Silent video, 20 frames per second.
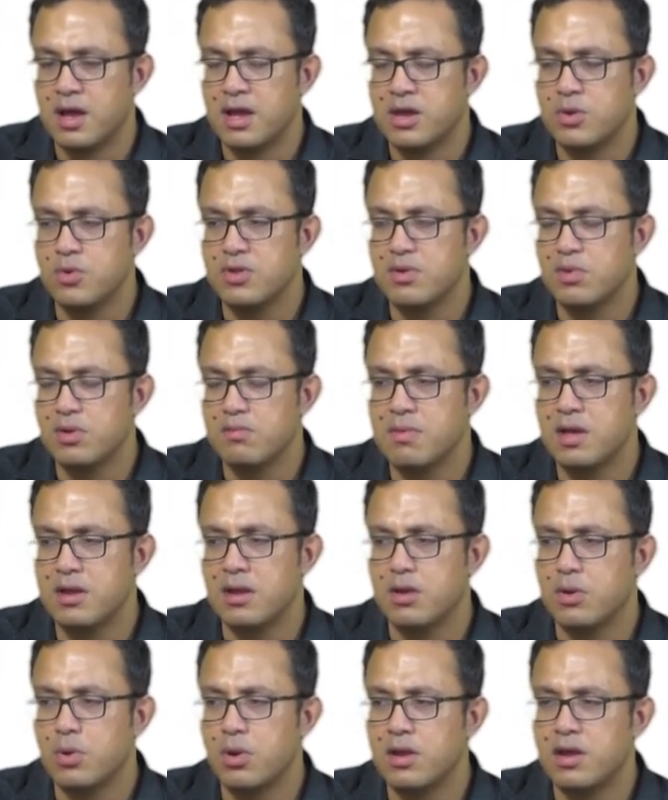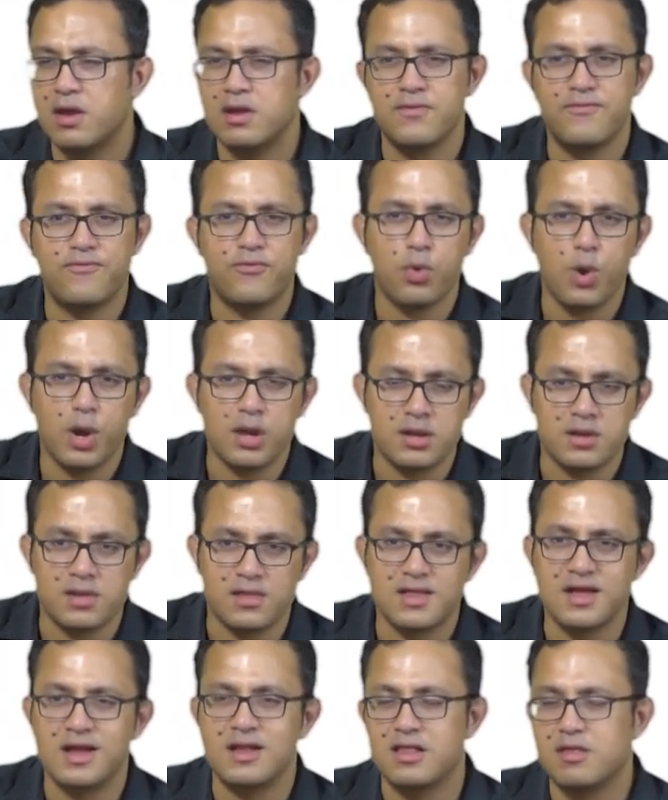And I use the word melancholic in a
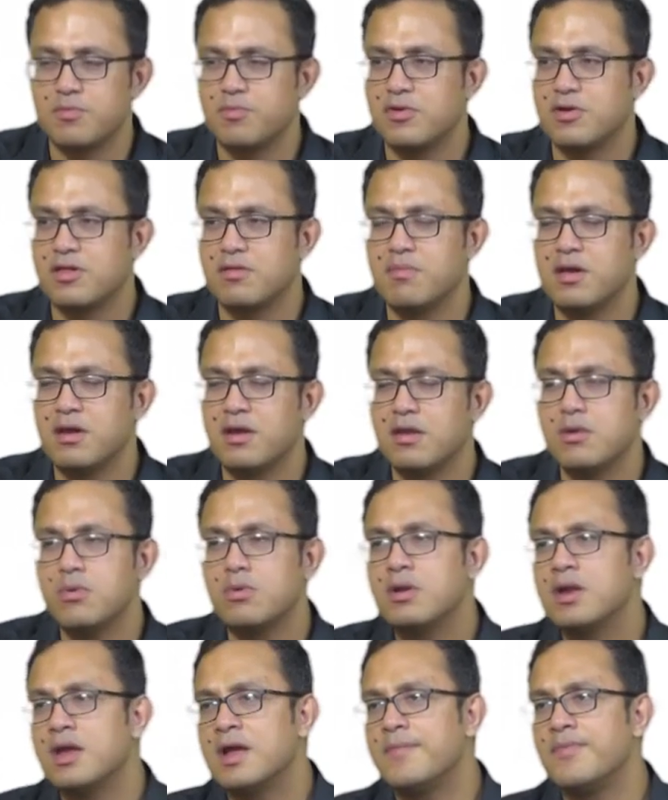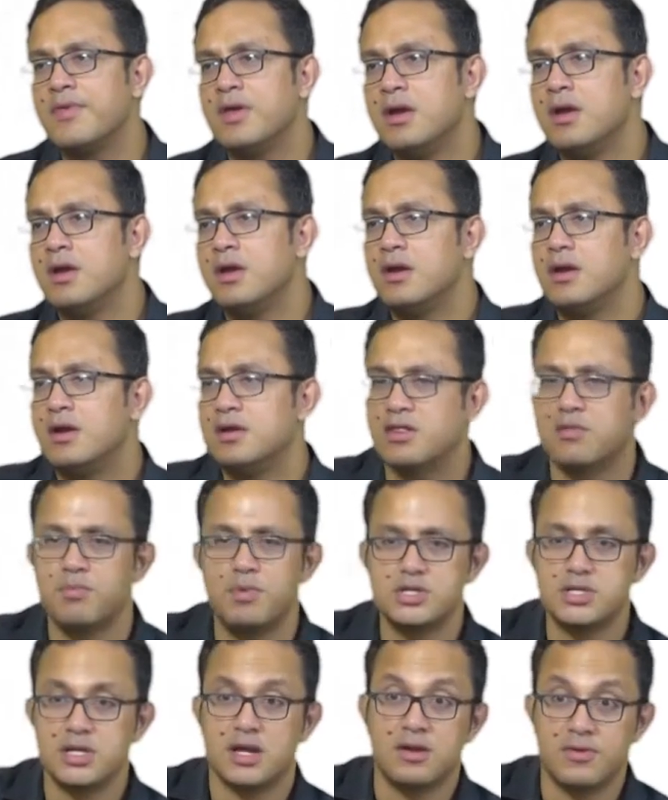Freudian sense, because melancholia
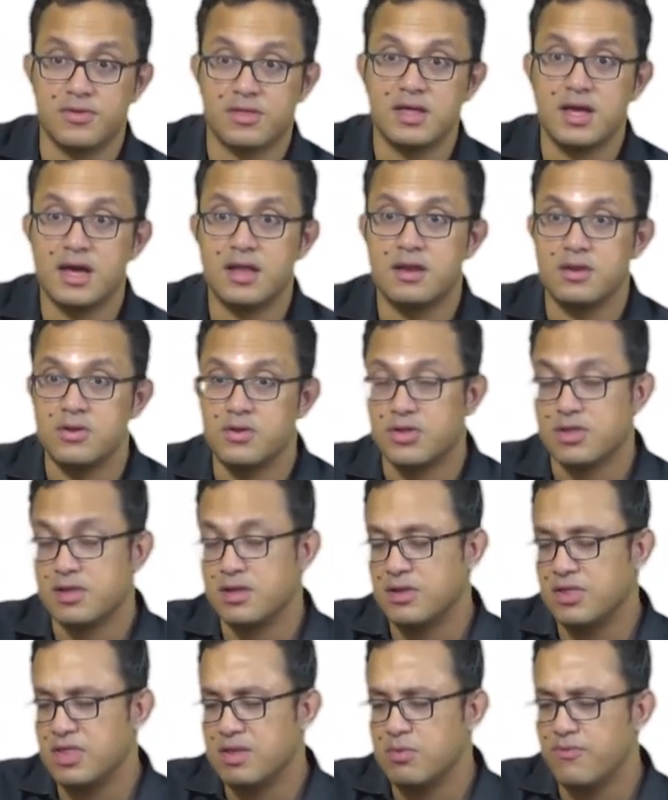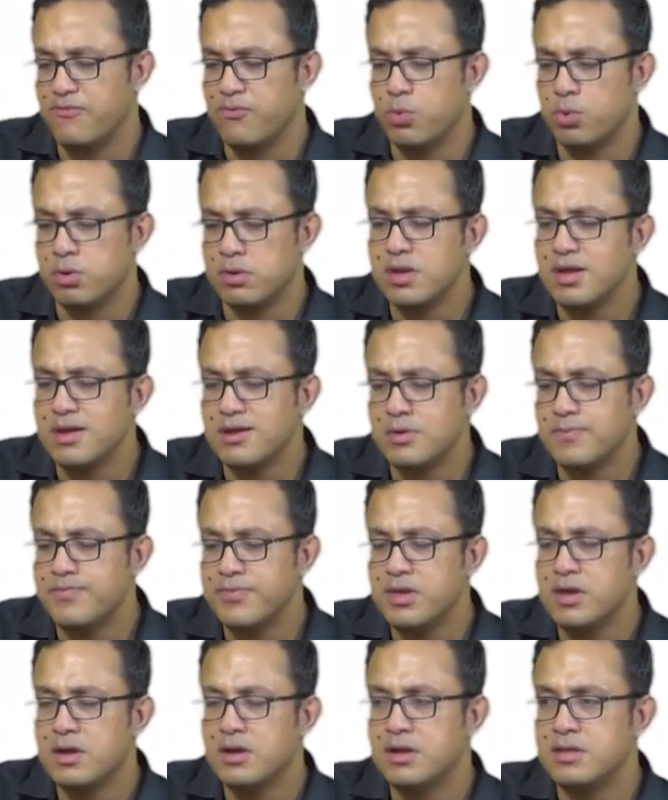is a special kind of sadness, as some of you would
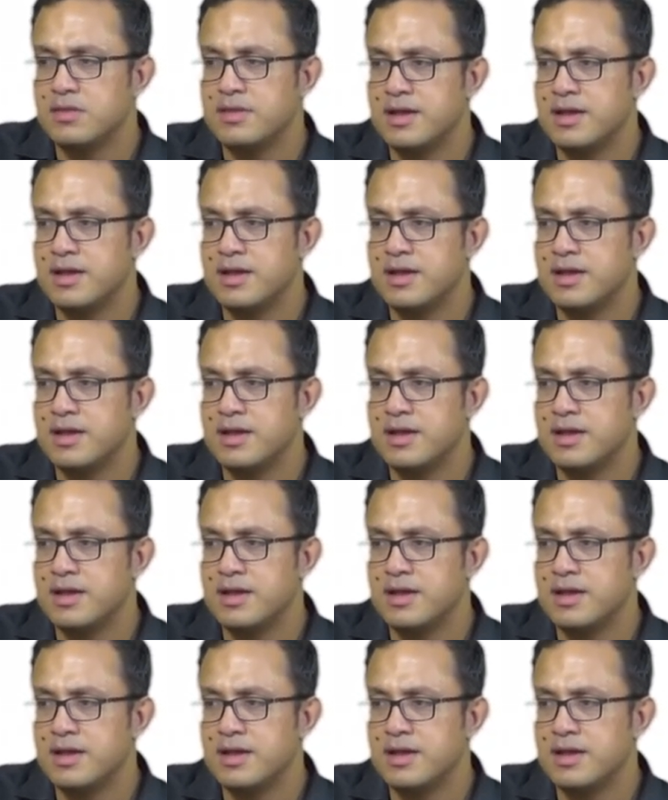know.